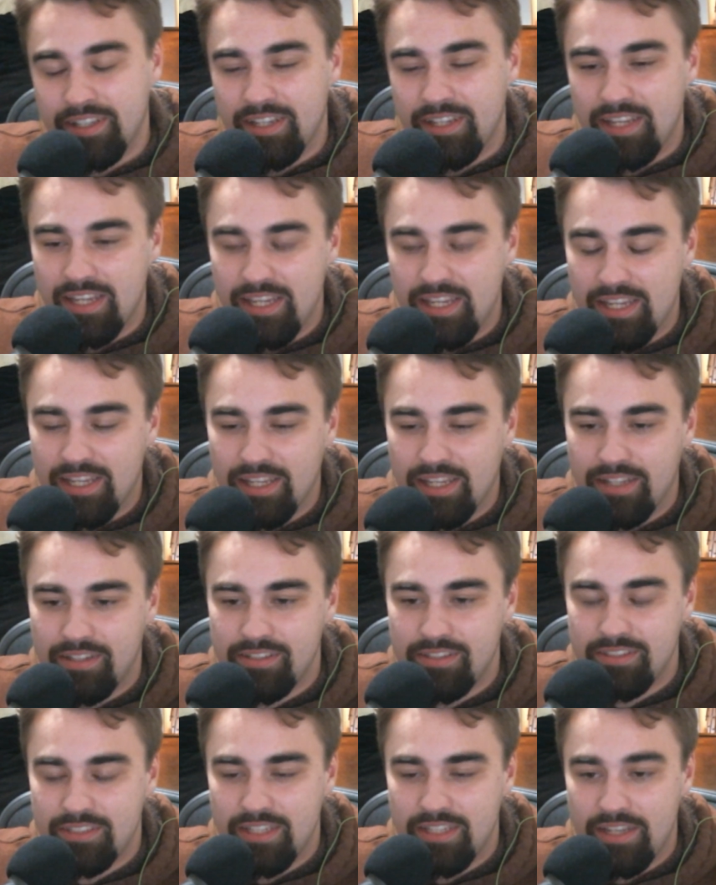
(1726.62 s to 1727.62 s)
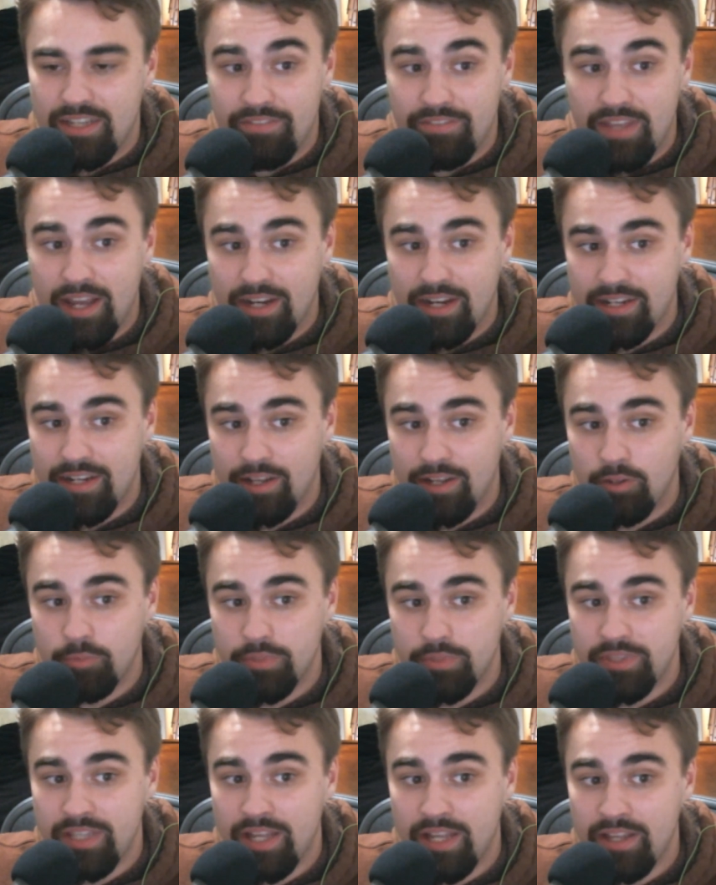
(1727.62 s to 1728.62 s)
And if that can help
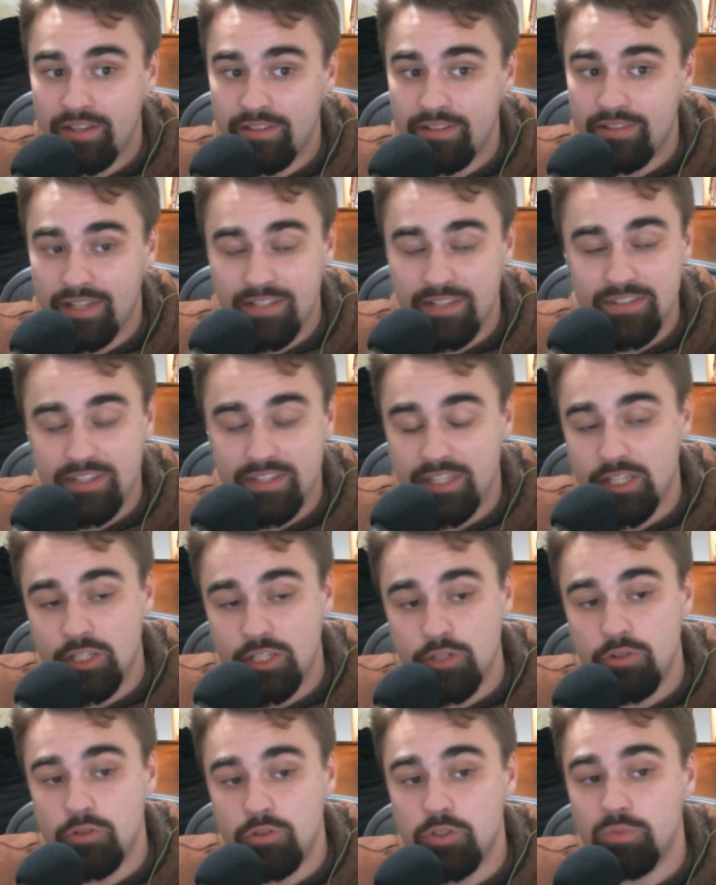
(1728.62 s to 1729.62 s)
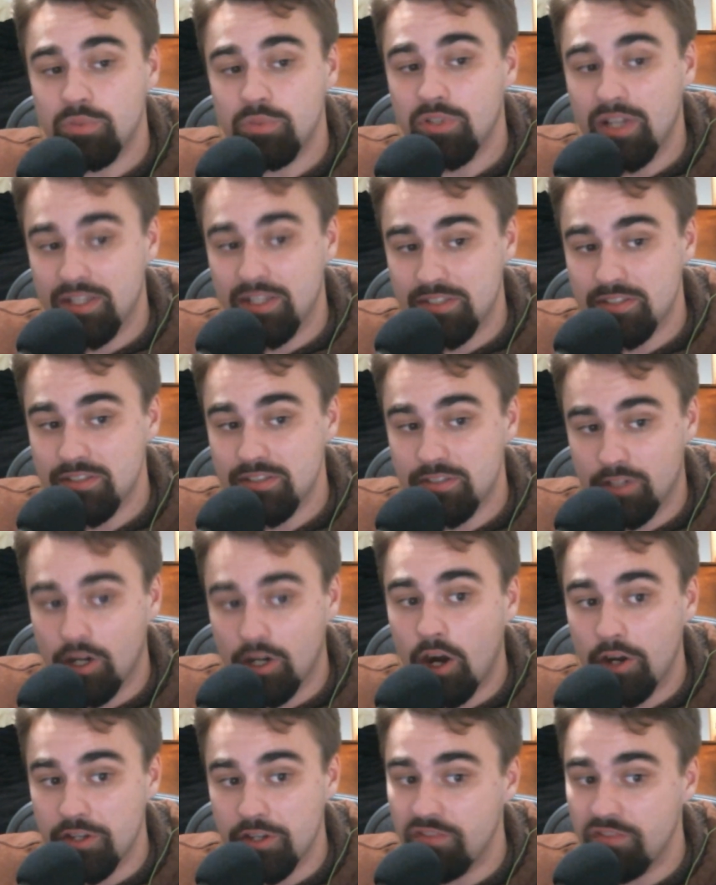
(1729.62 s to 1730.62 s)
with that, that's a huge plus to
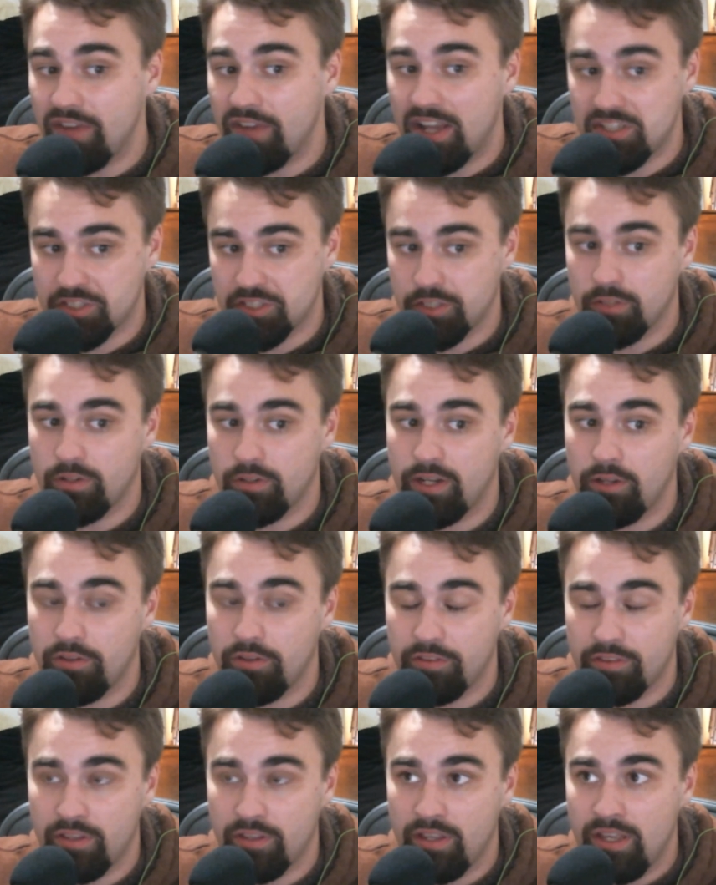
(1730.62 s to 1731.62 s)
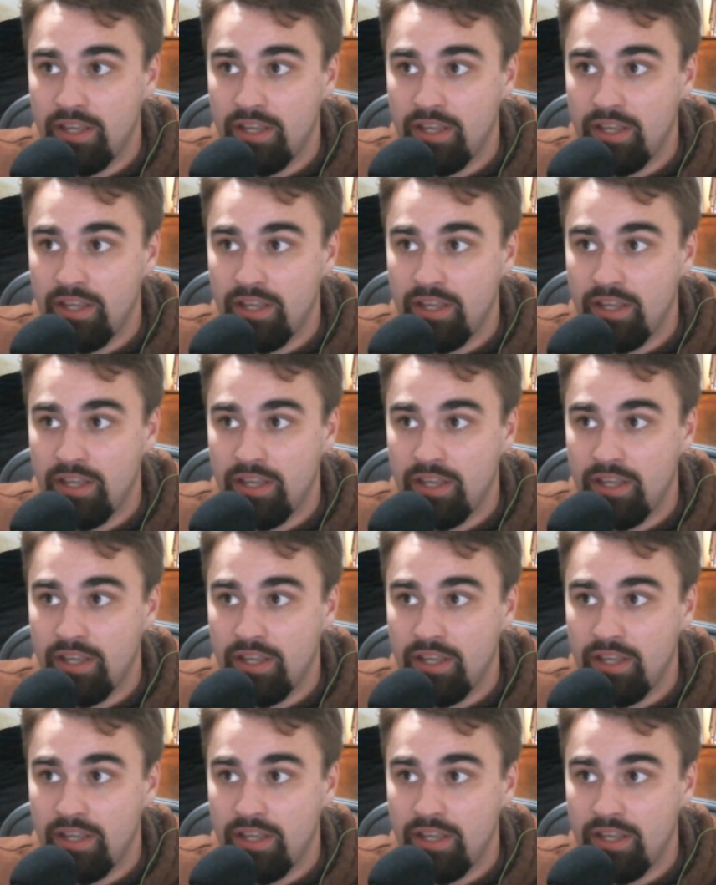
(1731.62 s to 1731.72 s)
cardiovascular health.